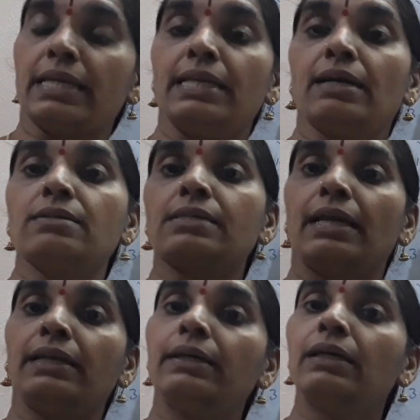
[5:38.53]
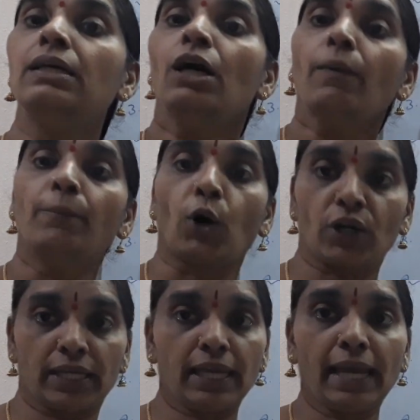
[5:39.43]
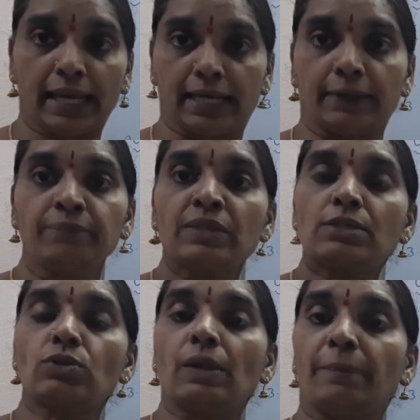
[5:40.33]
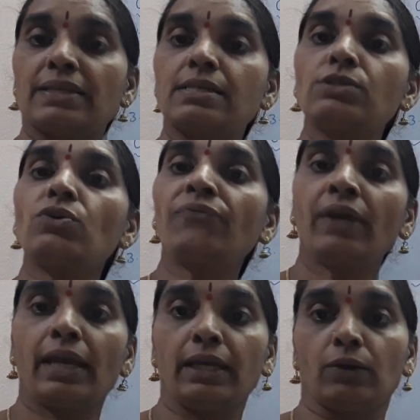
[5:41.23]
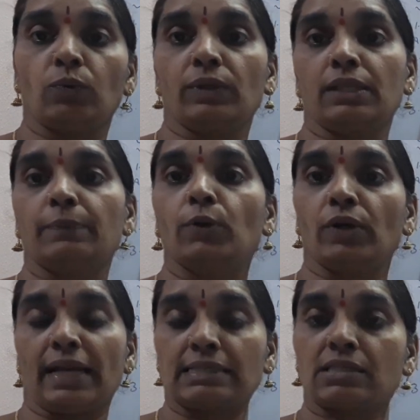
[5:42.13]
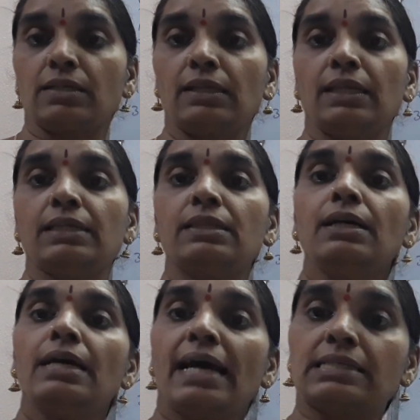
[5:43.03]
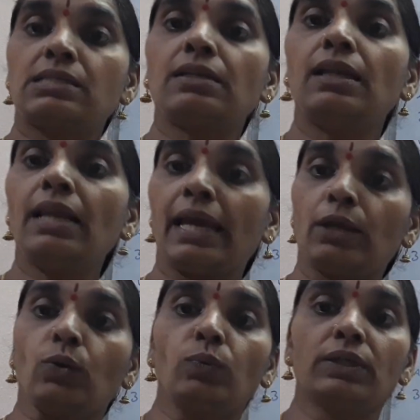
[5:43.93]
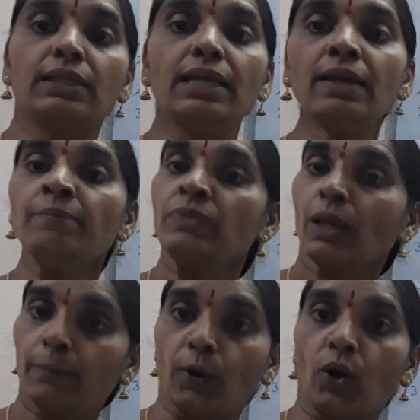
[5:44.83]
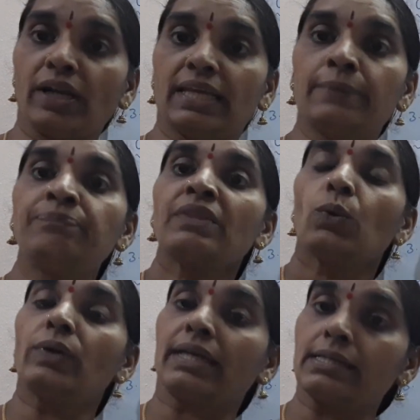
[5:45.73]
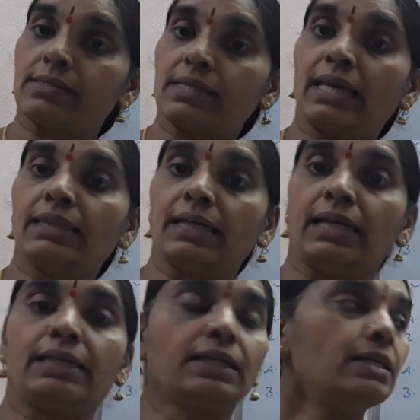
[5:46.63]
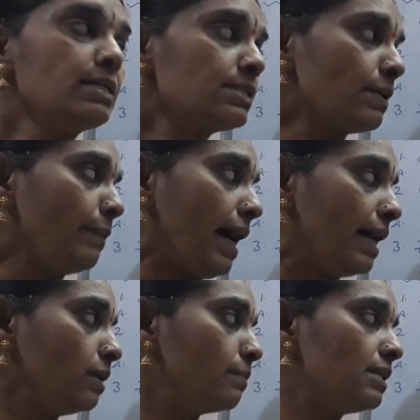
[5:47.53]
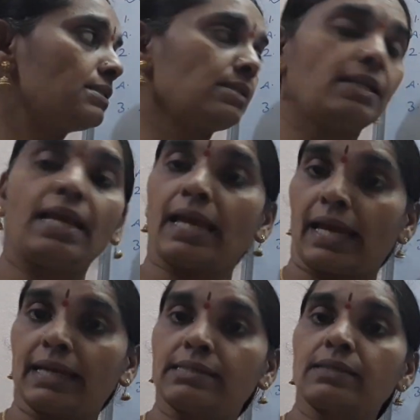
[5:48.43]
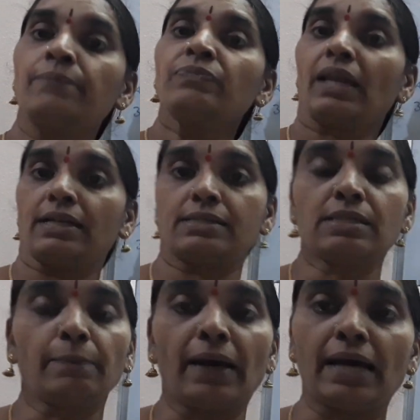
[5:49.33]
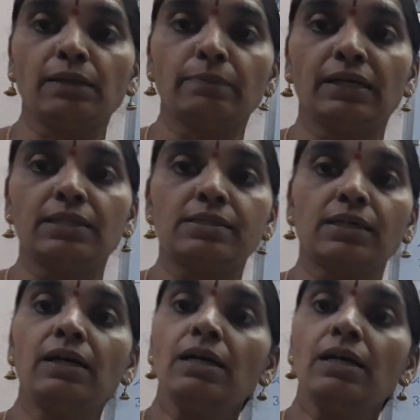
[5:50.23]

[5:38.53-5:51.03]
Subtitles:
ears and the body hair, so the presence of hair over the body, external hair over the body, we can say that some animals lay eggs and some animals